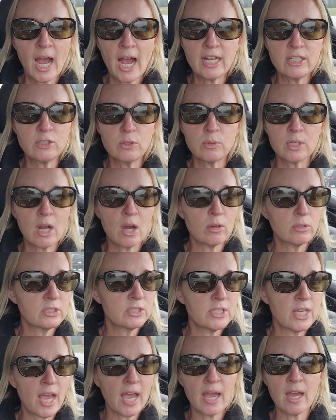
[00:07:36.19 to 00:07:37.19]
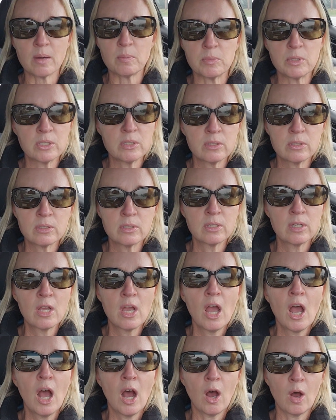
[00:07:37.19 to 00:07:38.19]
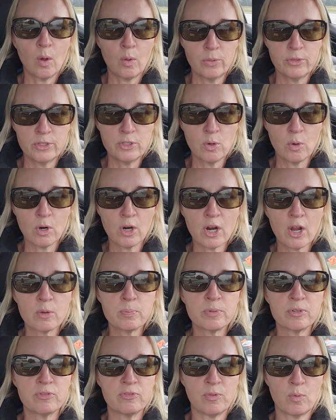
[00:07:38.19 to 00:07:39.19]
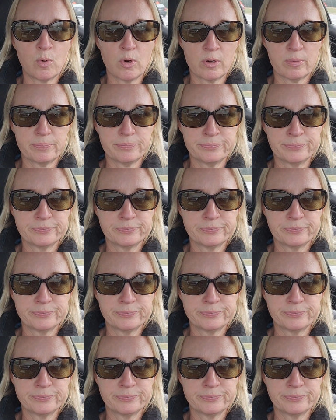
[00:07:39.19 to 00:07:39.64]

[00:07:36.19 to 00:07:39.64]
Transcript: I do it all the time. Hold the door open for them.